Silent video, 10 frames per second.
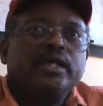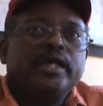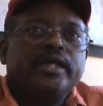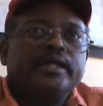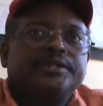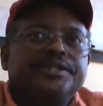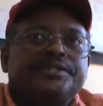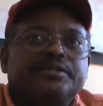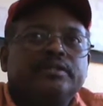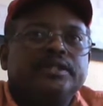It
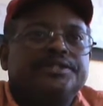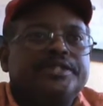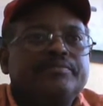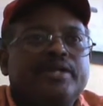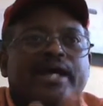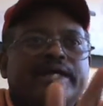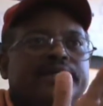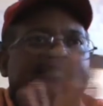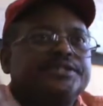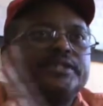seemed like
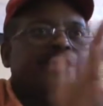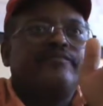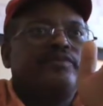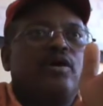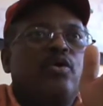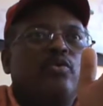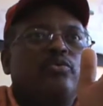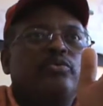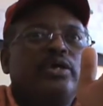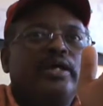it just left the
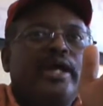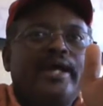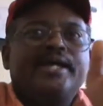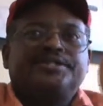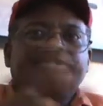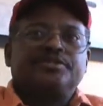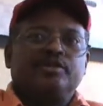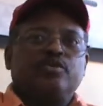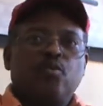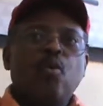whole essence
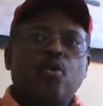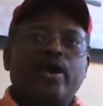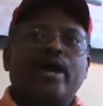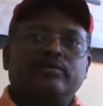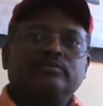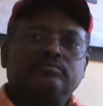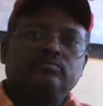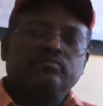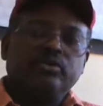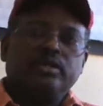of the war out.
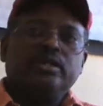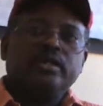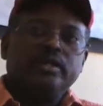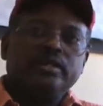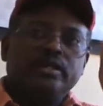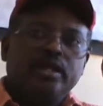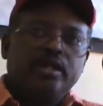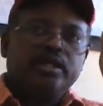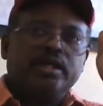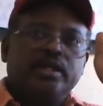
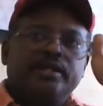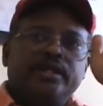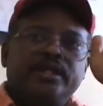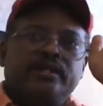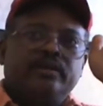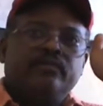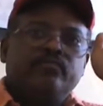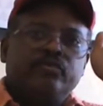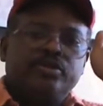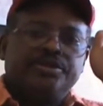
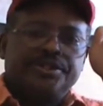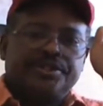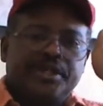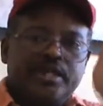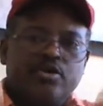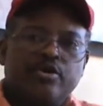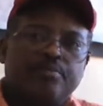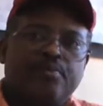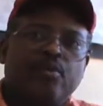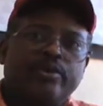You just hit on a
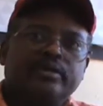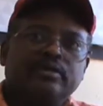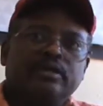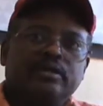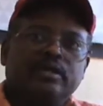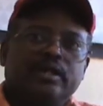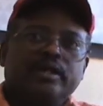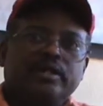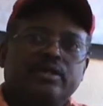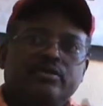point,
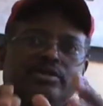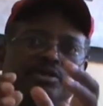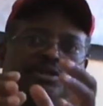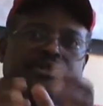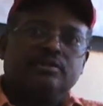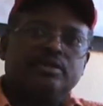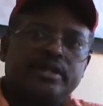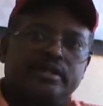you just look at